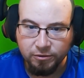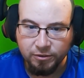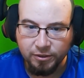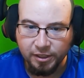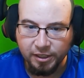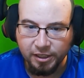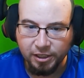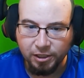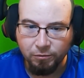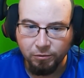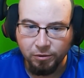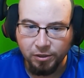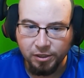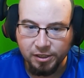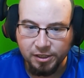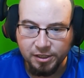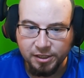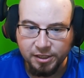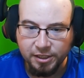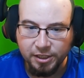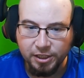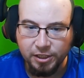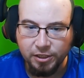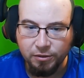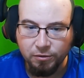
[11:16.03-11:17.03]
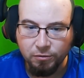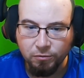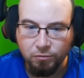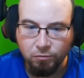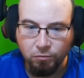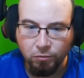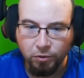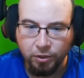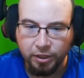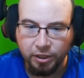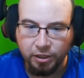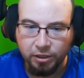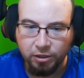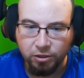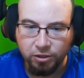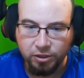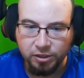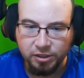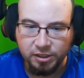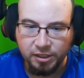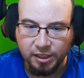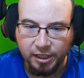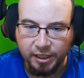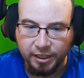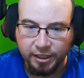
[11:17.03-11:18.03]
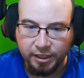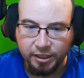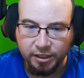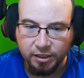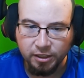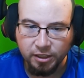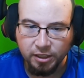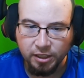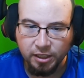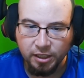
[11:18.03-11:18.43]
and I wanna see what it looks like